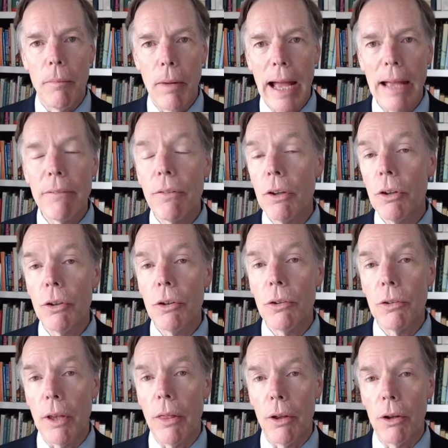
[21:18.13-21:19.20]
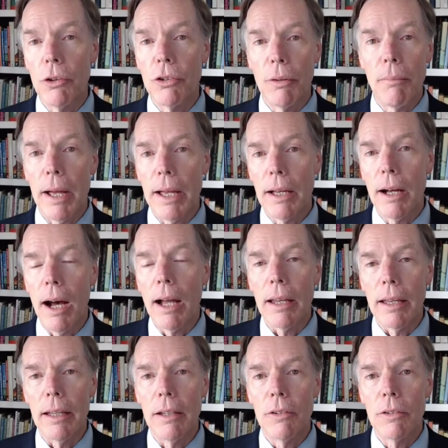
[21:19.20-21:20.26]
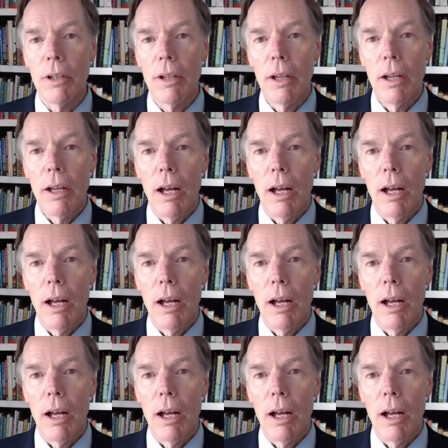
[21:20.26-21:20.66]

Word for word: my views and those of my colleagues